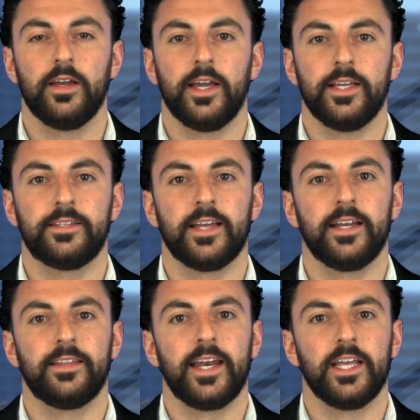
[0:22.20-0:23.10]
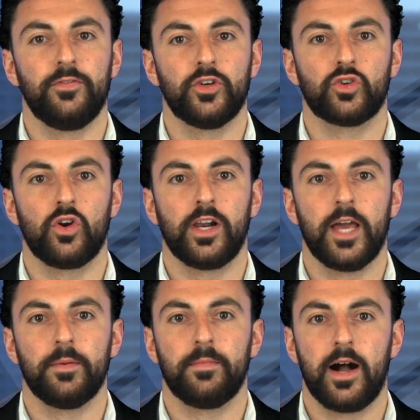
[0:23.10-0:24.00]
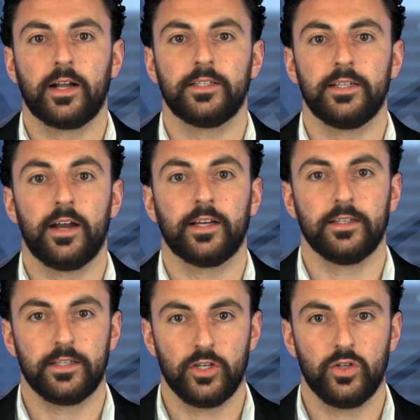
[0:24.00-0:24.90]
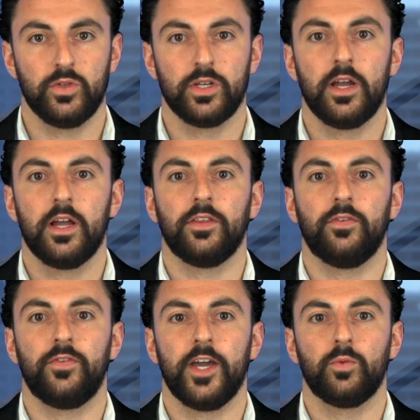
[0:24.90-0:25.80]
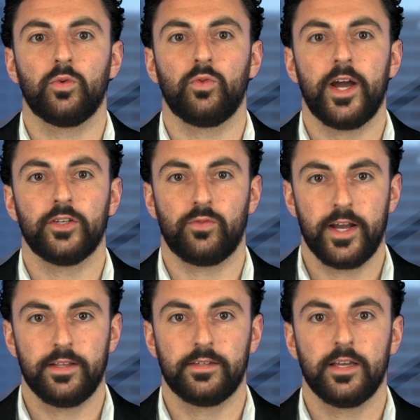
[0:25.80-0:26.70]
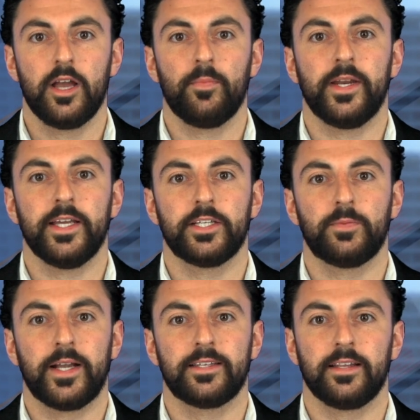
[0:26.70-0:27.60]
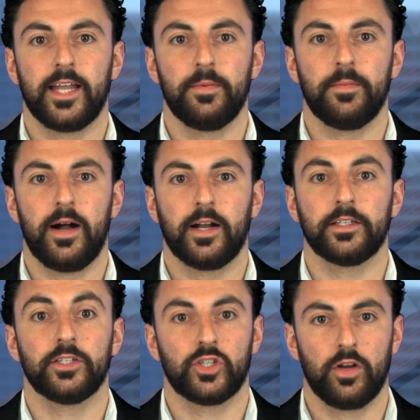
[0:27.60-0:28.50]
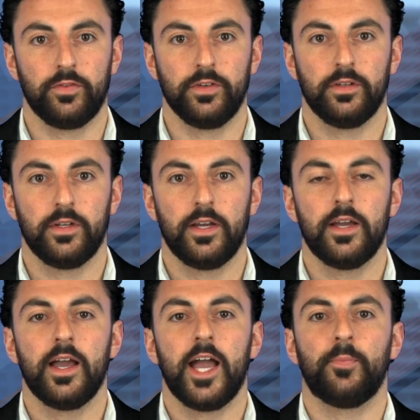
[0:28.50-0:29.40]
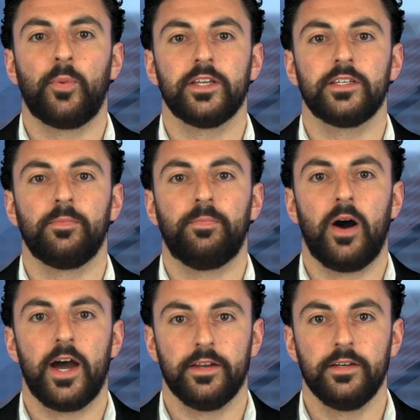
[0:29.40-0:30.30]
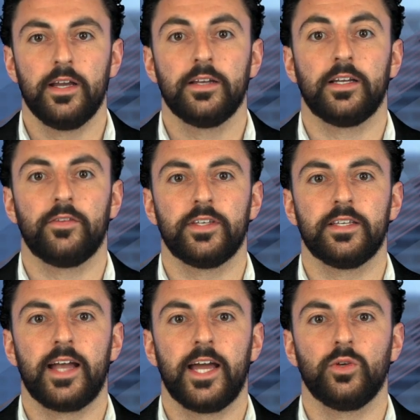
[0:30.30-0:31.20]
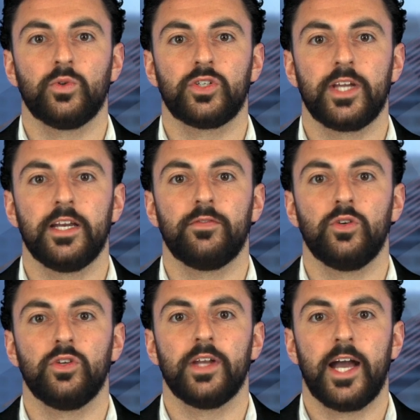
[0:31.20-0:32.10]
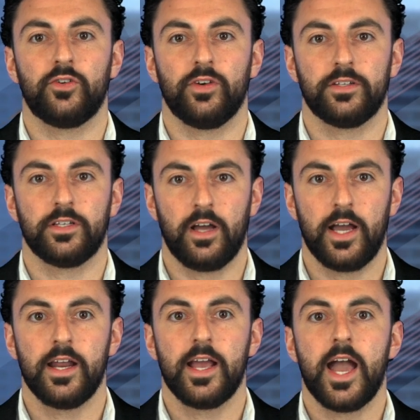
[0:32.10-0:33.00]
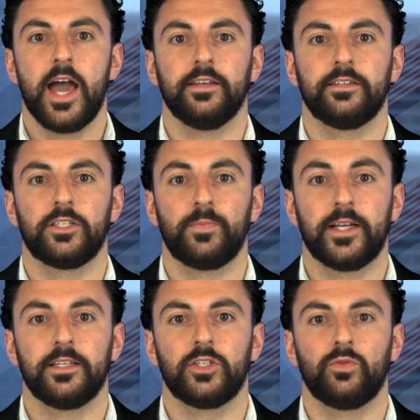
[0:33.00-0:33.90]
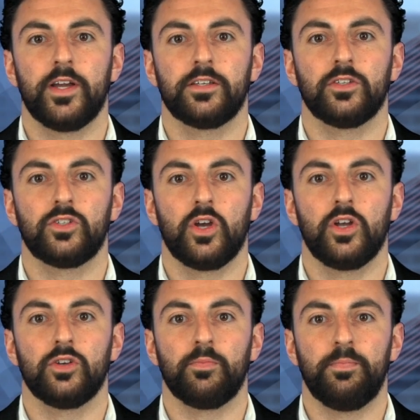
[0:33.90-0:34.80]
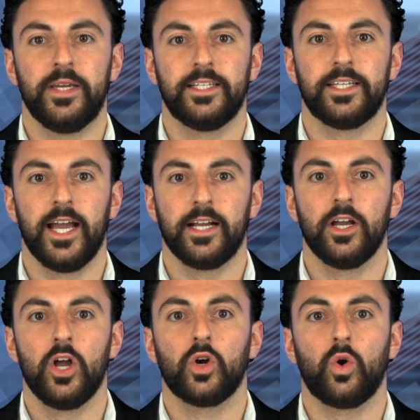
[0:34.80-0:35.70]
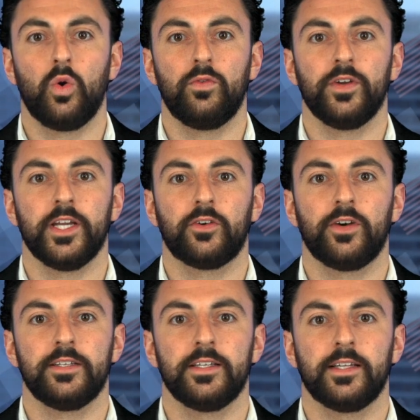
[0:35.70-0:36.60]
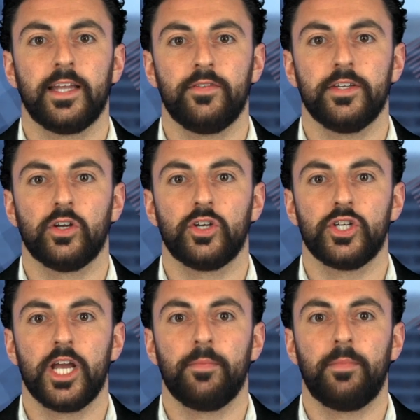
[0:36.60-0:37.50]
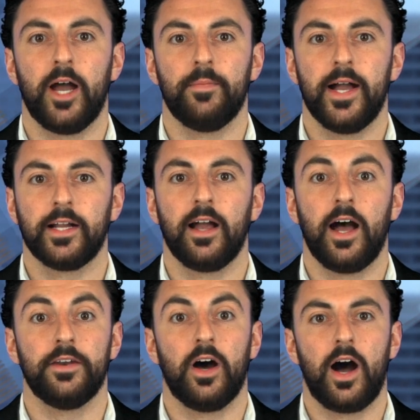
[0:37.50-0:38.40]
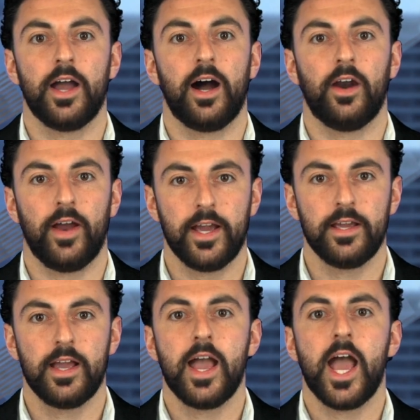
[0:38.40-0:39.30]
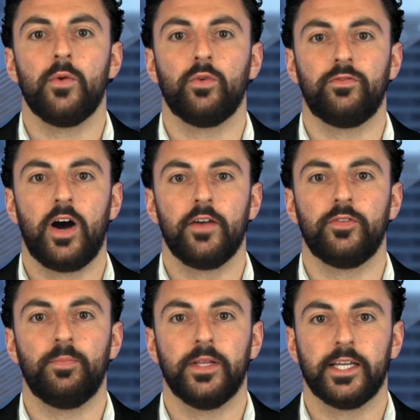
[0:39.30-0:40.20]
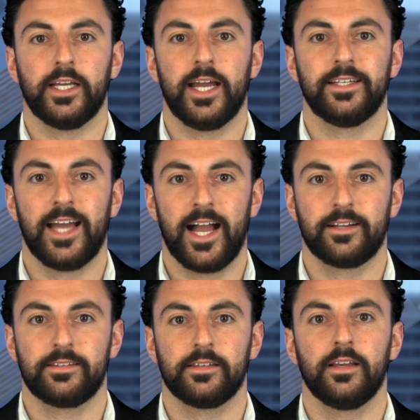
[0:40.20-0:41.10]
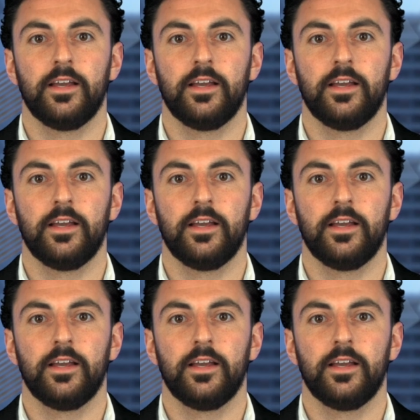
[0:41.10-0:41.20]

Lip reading: He stated that if strong labour market data continues, the Fed will raise rates, but he expects the labour market to soften. And President Biden delivers his annual State of Union address tonight and is expected to raise concerns on big tech, call for increasing levies on share buyback under IRA, and revive the billionaire tax.